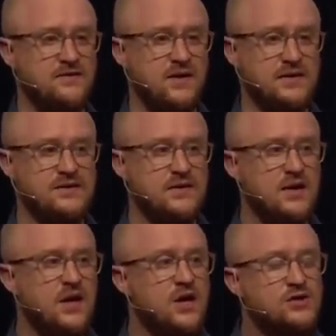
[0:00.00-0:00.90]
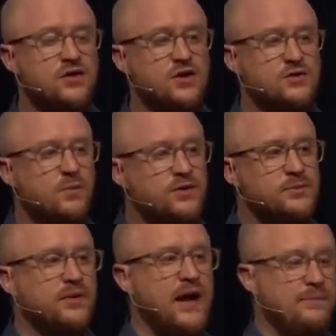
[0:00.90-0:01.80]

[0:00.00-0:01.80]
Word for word: of this. So there's multiple